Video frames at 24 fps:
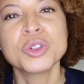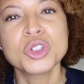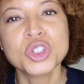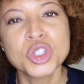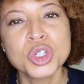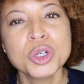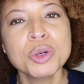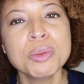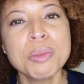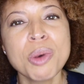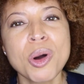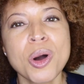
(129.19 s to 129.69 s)

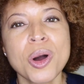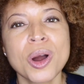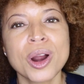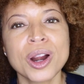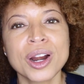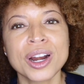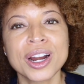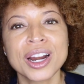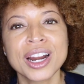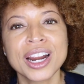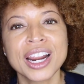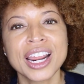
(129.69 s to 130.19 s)
Chew more.
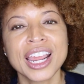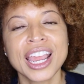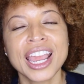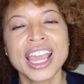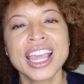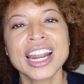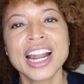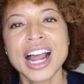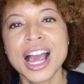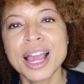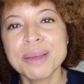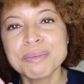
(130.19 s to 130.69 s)

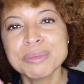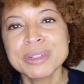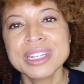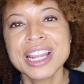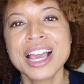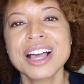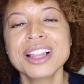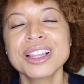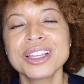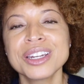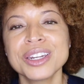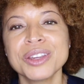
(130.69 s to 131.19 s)
And I'm
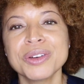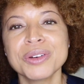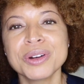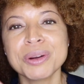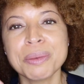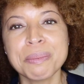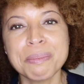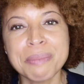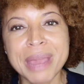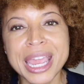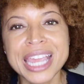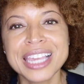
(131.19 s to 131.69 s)
telling you,
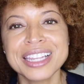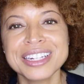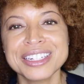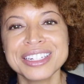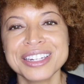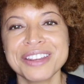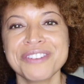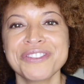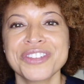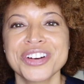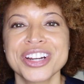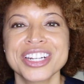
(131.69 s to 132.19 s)
it'll make a
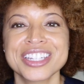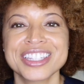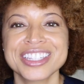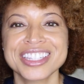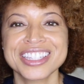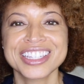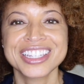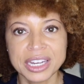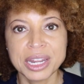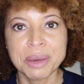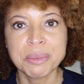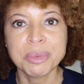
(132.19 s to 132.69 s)

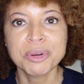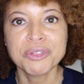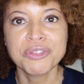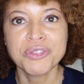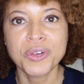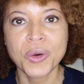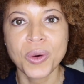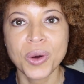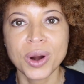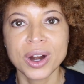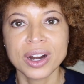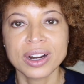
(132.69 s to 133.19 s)
difference. Number
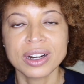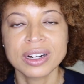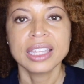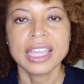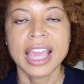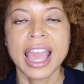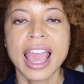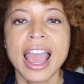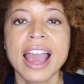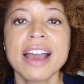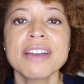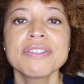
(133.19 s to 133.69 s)
four, you
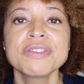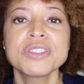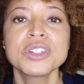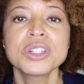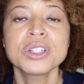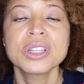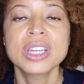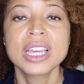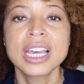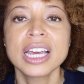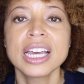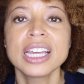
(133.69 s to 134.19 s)
have to
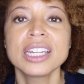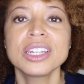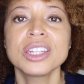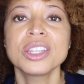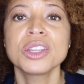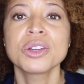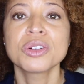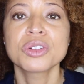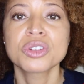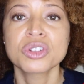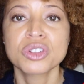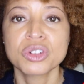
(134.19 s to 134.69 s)
cut
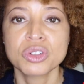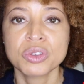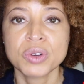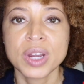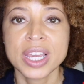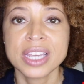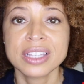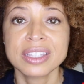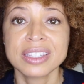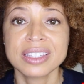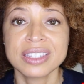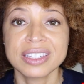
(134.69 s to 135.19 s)
your
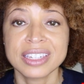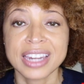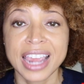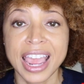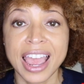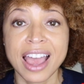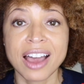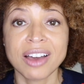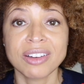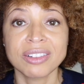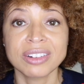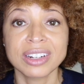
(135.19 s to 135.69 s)
stress
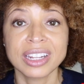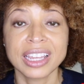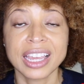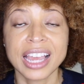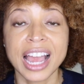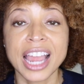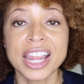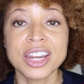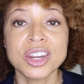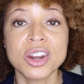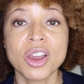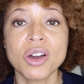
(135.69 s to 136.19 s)
down.
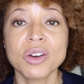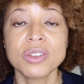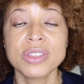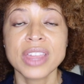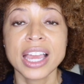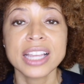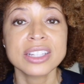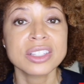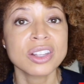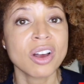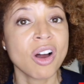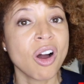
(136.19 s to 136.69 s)
I know
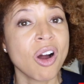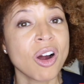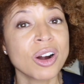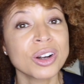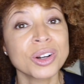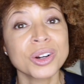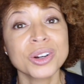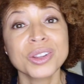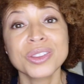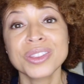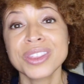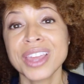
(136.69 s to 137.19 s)
that's
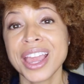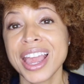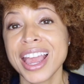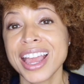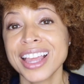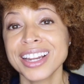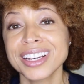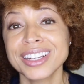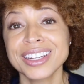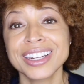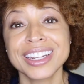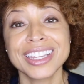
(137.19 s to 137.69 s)
harder
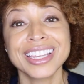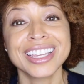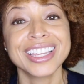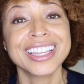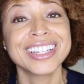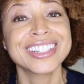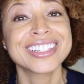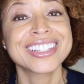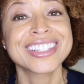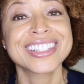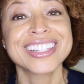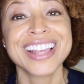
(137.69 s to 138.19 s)
than
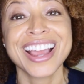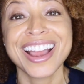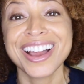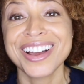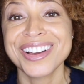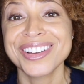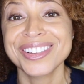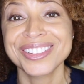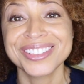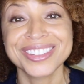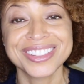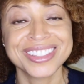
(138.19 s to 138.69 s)
it
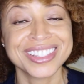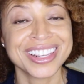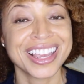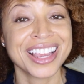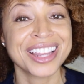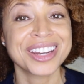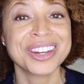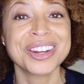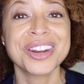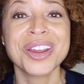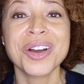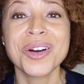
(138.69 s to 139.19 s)
sounds.
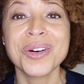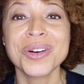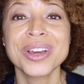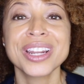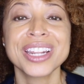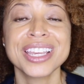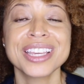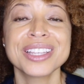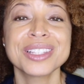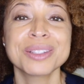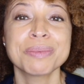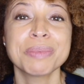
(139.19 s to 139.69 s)
I know it
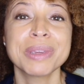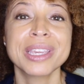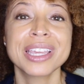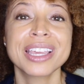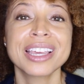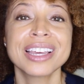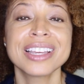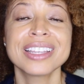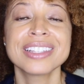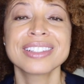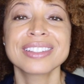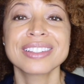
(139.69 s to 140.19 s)
is
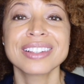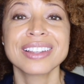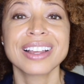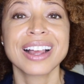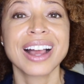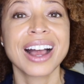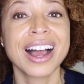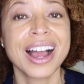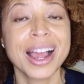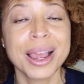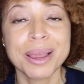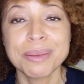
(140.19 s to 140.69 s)
because
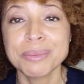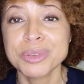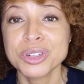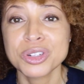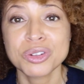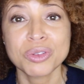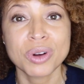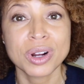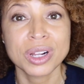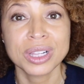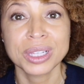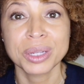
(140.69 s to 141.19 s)
I'm
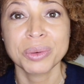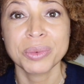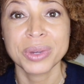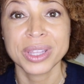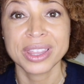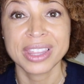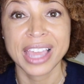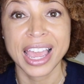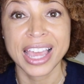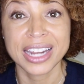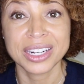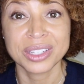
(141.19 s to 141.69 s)
struggling
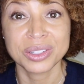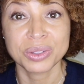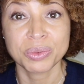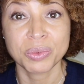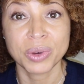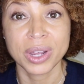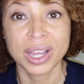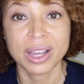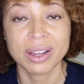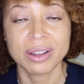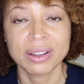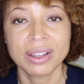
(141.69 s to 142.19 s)
with that as
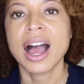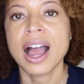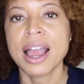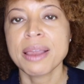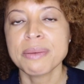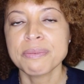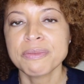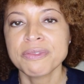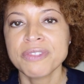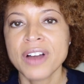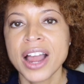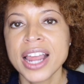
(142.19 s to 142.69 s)
well.
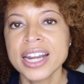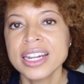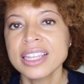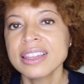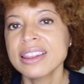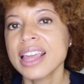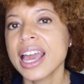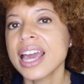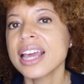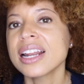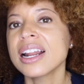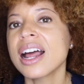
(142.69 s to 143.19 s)
I'm finding
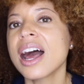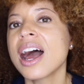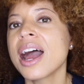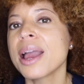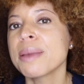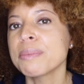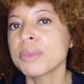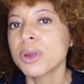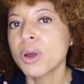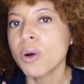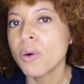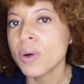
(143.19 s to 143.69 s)
that
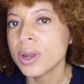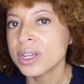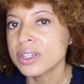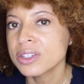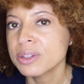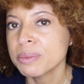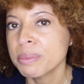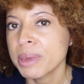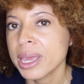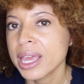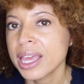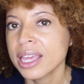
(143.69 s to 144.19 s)
I'm going
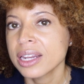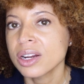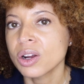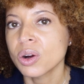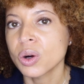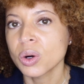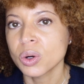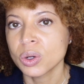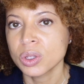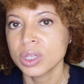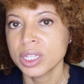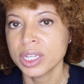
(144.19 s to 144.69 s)
to bed
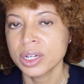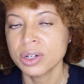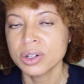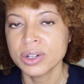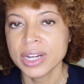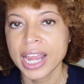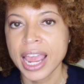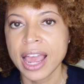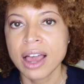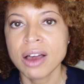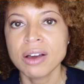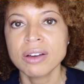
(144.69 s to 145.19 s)
earlier
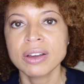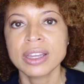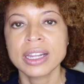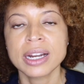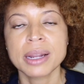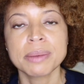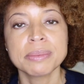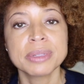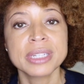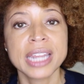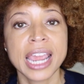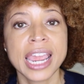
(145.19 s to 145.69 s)
now and
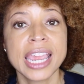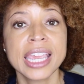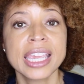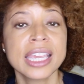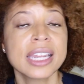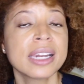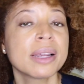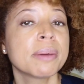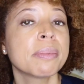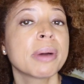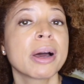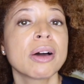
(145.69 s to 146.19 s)
I'm
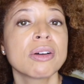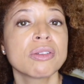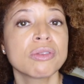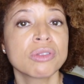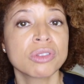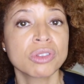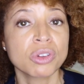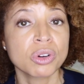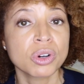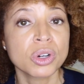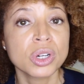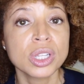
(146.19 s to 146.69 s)
taking
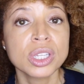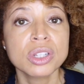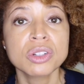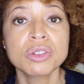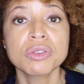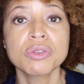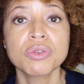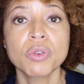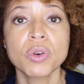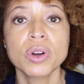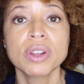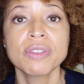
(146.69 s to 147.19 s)
about 30 to
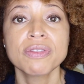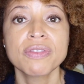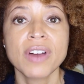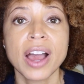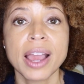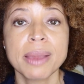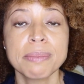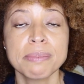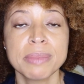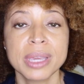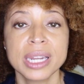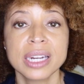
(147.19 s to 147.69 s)

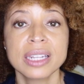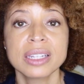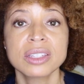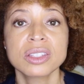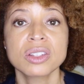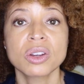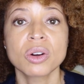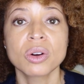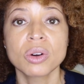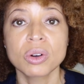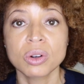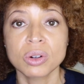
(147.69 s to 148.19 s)
45 minutes
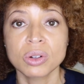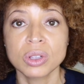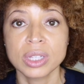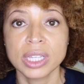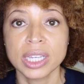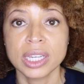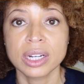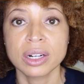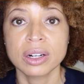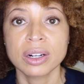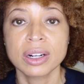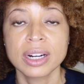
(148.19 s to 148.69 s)

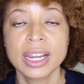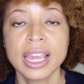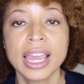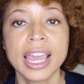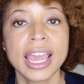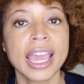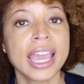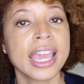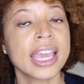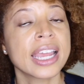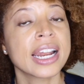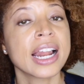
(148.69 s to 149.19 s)
earlier
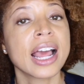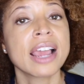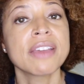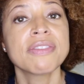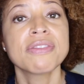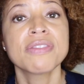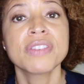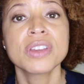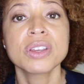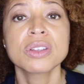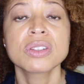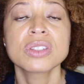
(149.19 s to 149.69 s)
and I
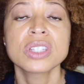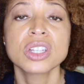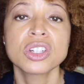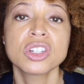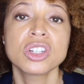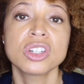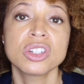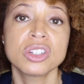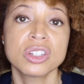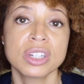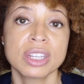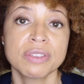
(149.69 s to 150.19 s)
feel such
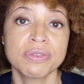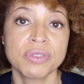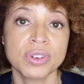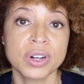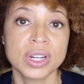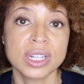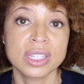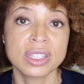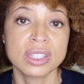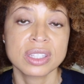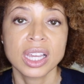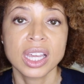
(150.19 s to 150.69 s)
a
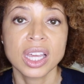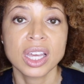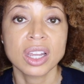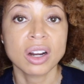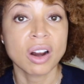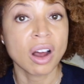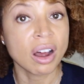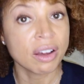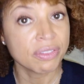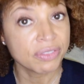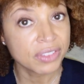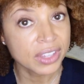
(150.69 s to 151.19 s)
difference. Cut
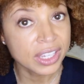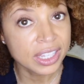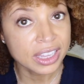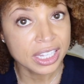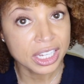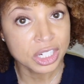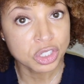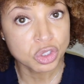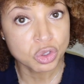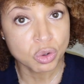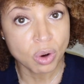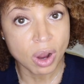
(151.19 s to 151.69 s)
off the
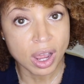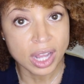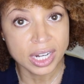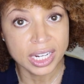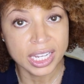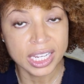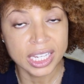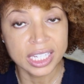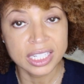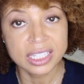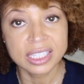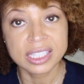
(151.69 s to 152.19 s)

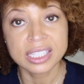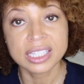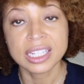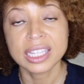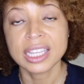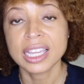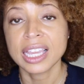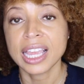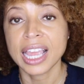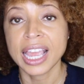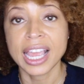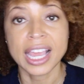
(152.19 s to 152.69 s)
electronics
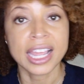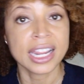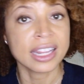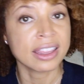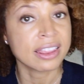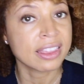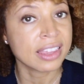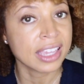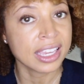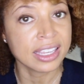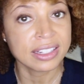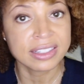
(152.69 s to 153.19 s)
and
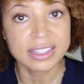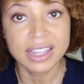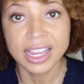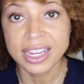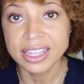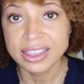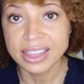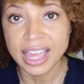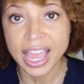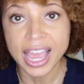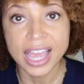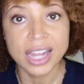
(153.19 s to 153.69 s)
things
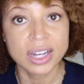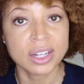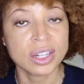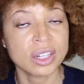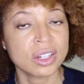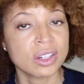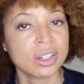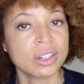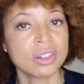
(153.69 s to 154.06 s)
like that.